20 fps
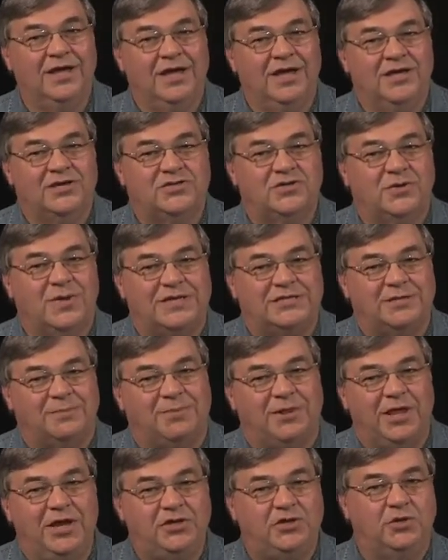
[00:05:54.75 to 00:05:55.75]
So that's a
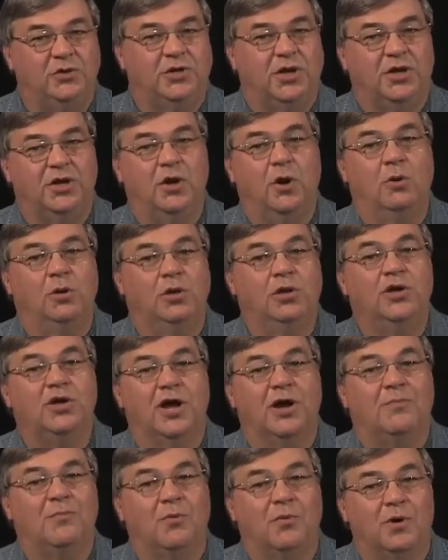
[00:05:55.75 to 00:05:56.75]
place you can go look
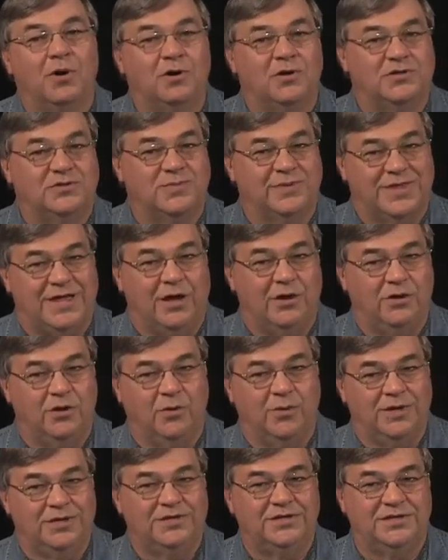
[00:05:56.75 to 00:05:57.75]
up words without
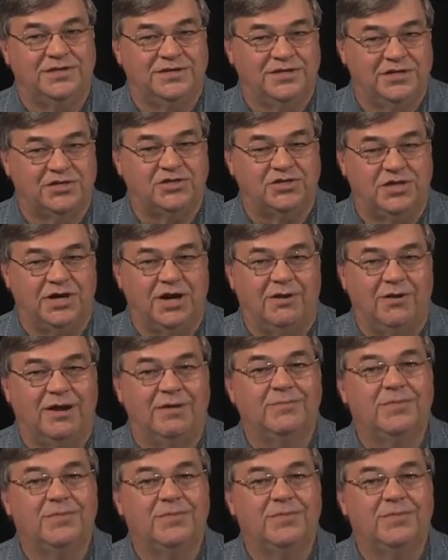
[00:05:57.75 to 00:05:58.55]
going to the dictionary.